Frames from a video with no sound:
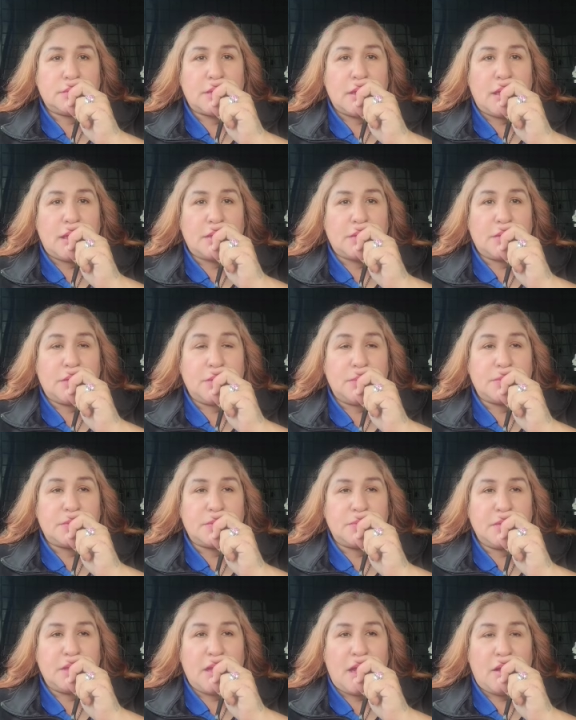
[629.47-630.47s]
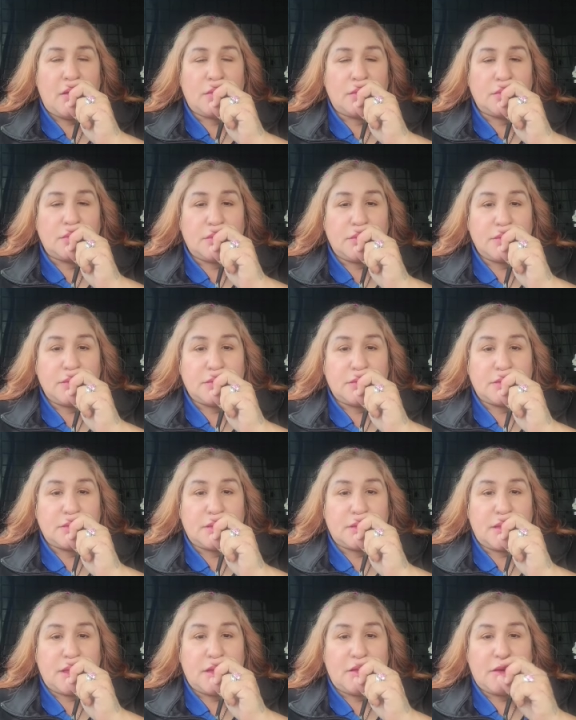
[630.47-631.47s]
that creeps me out, creeps
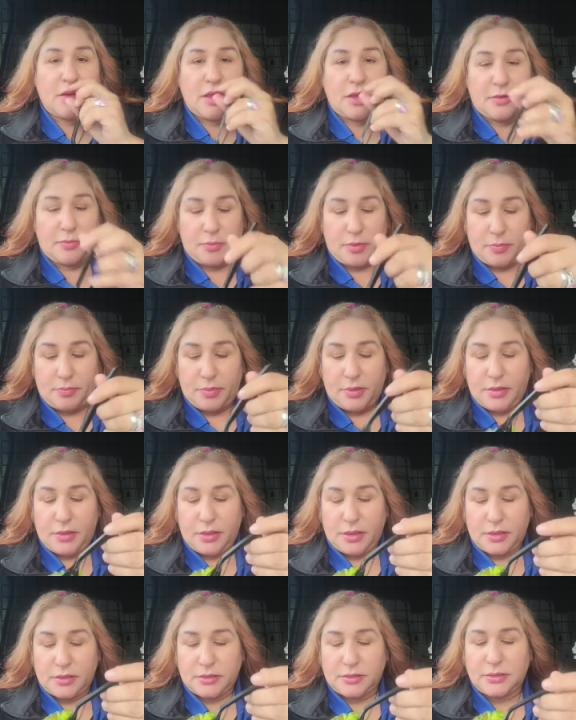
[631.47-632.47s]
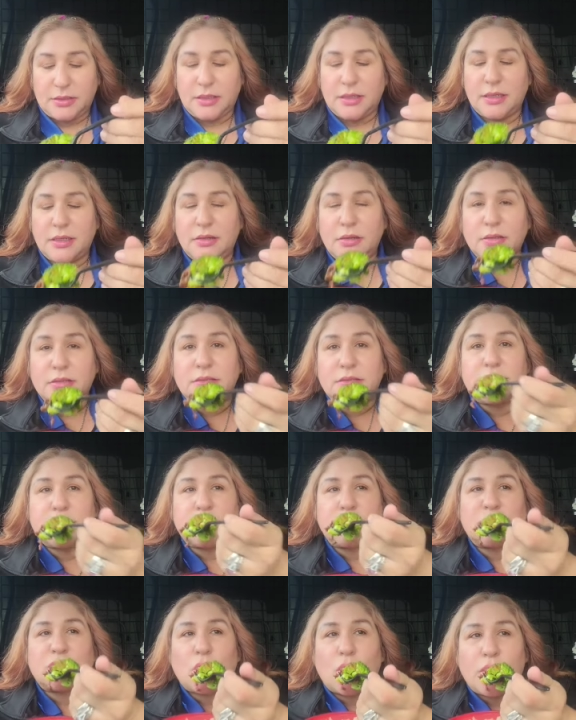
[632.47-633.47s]
the hell out of me because it looks
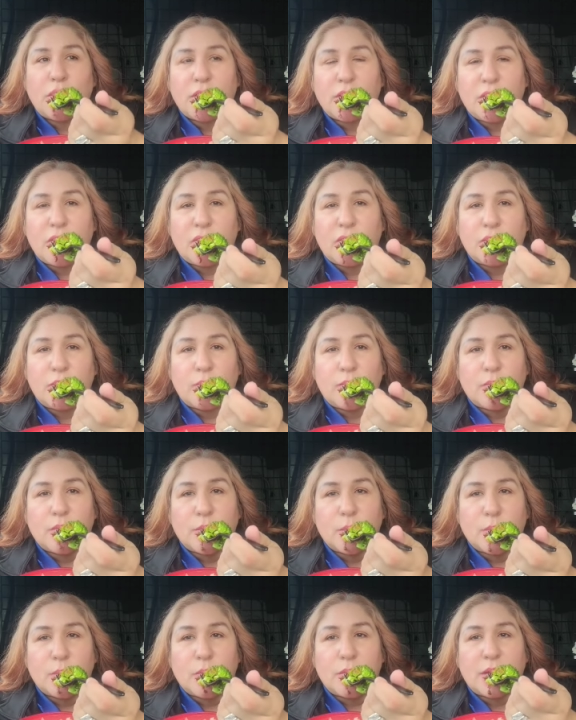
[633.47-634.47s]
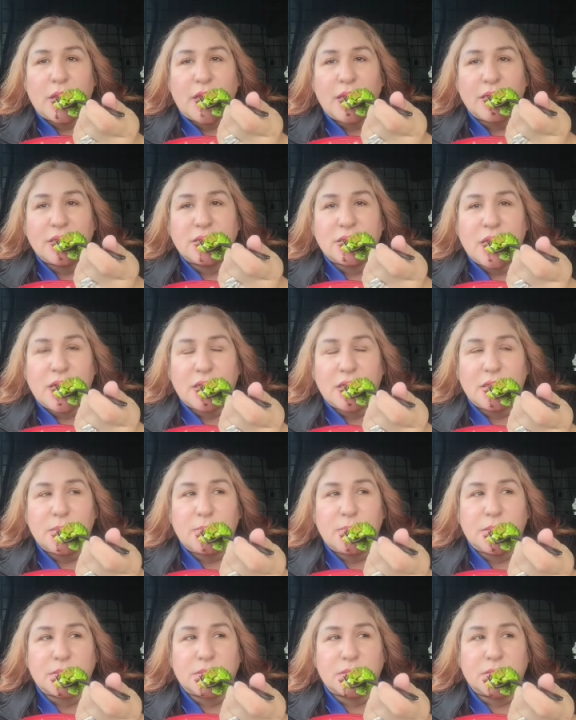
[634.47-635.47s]
sort of, not
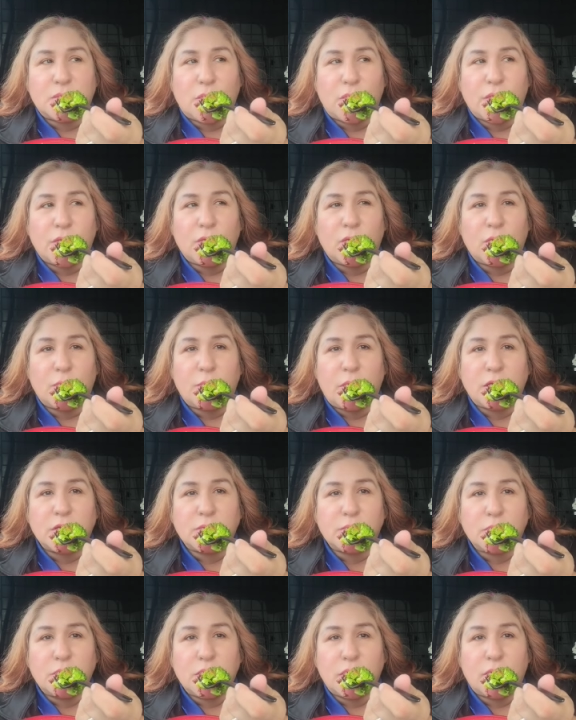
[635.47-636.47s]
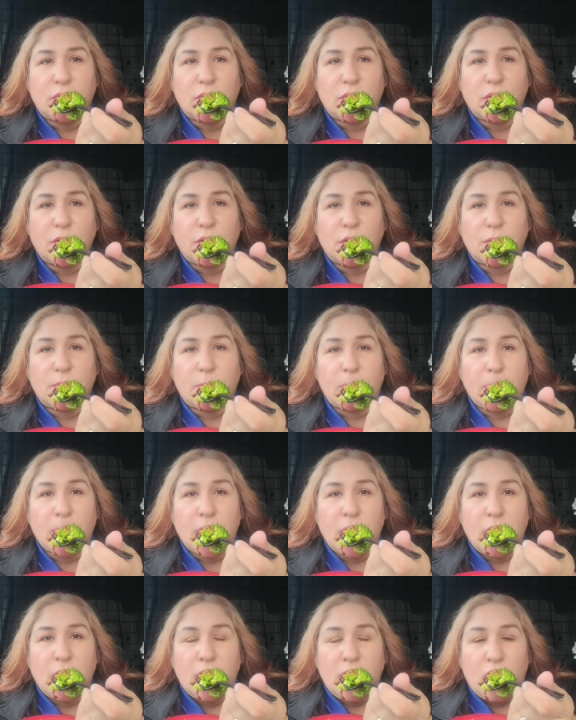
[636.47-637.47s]
exactly, but sort of reminds me of the
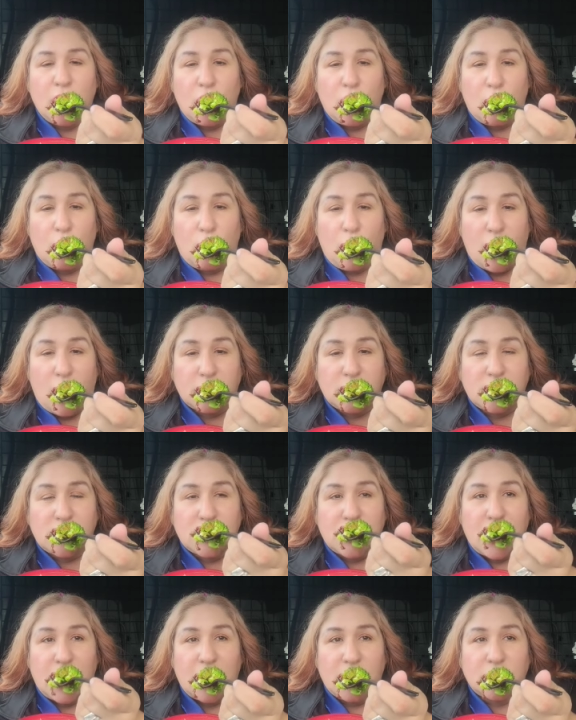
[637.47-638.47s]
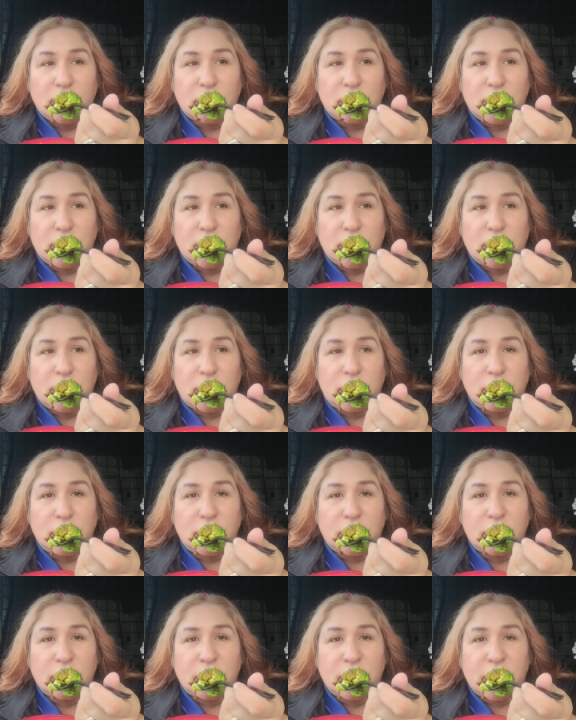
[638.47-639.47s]
Watts house, the
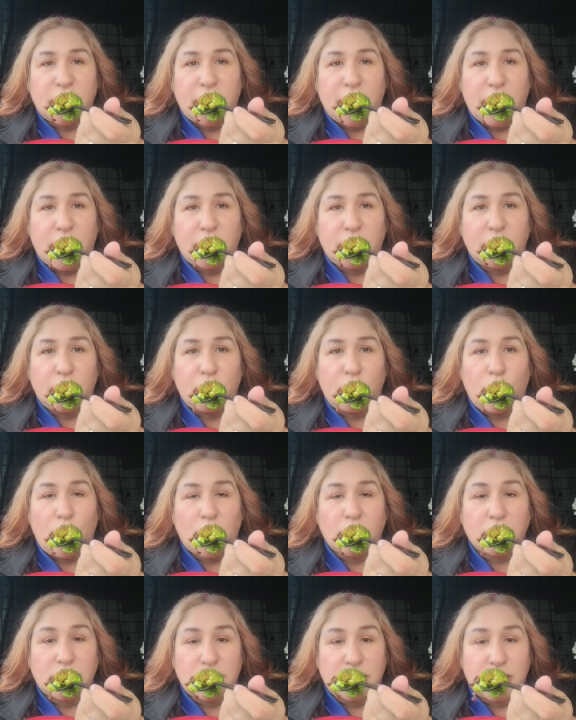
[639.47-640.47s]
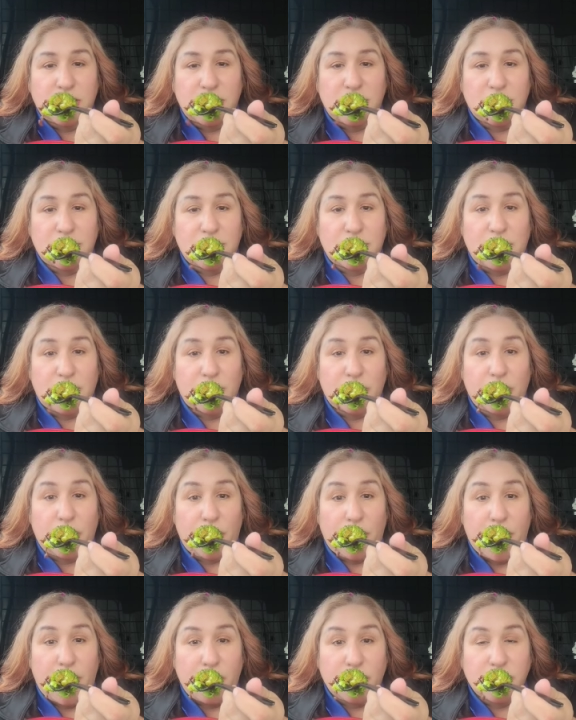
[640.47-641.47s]
Shanann Watts, the,
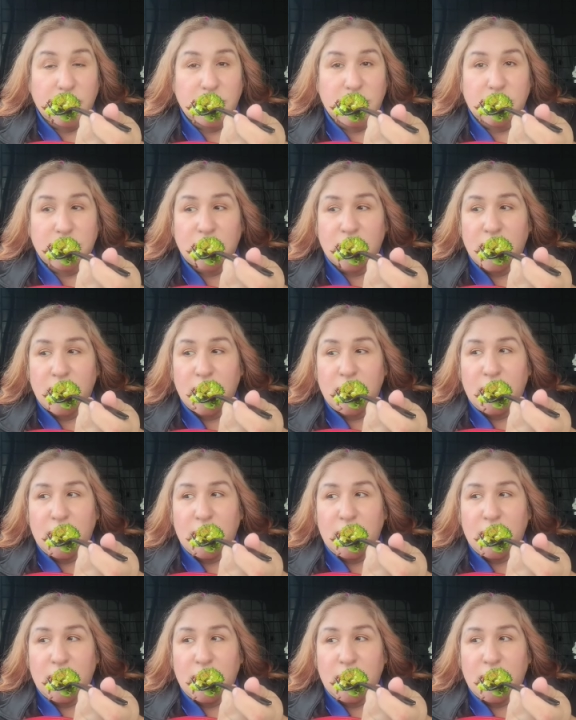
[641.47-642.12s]
their house.